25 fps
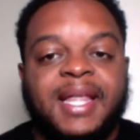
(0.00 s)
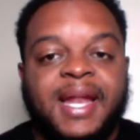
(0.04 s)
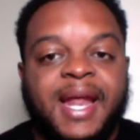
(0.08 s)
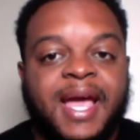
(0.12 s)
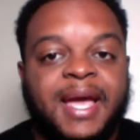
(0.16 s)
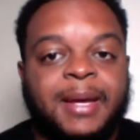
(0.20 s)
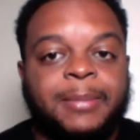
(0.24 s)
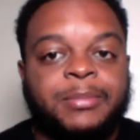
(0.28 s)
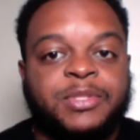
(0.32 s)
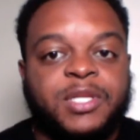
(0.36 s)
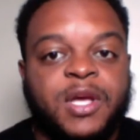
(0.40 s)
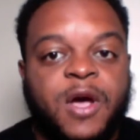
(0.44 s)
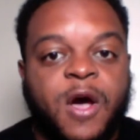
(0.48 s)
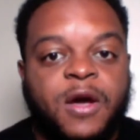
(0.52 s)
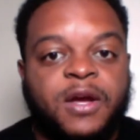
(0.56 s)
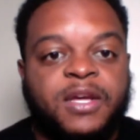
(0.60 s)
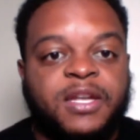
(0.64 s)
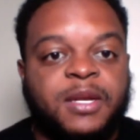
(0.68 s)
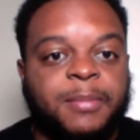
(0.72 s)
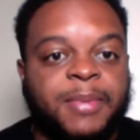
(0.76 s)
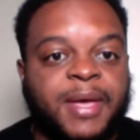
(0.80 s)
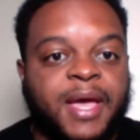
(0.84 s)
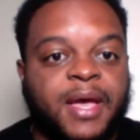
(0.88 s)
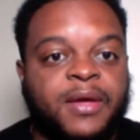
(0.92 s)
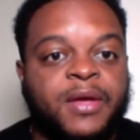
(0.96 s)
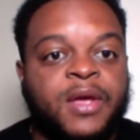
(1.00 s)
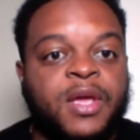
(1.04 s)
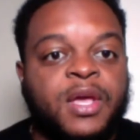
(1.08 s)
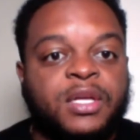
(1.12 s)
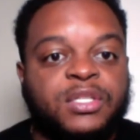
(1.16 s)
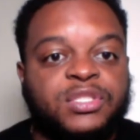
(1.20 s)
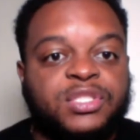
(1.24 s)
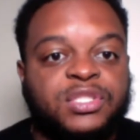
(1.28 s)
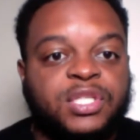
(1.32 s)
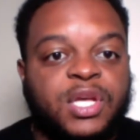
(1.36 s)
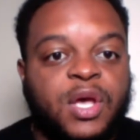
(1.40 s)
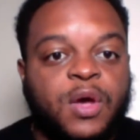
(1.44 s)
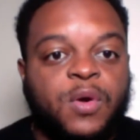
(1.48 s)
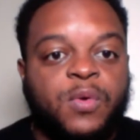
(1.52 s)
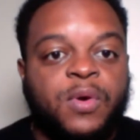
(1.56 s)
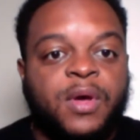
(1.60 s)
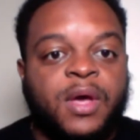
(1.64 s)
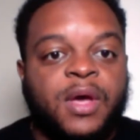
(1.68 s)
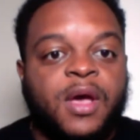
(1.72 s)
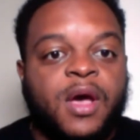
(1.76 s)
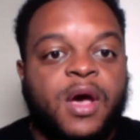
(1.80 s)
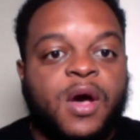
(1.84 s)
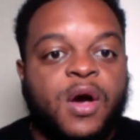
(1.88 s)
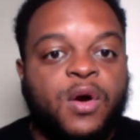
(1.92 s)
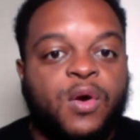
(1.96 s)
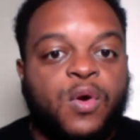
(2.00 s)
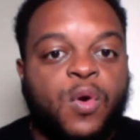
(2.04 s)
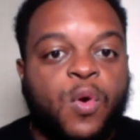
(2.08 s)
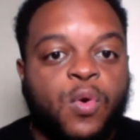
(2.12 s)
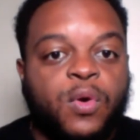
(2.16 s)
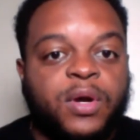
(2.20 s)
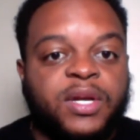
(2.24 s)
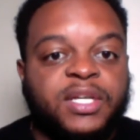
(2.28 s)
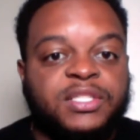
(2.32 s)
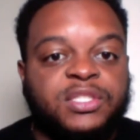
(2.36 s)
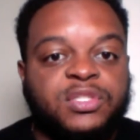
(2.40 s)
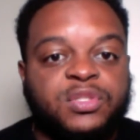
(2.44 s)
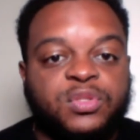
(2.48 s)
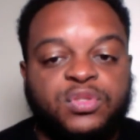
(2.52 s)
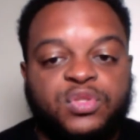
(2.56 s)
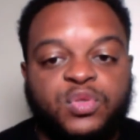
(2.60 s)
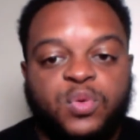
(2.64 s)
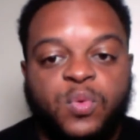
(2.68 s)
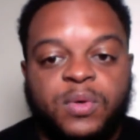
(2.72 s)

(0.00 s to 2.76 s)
that I am talking about. So, according to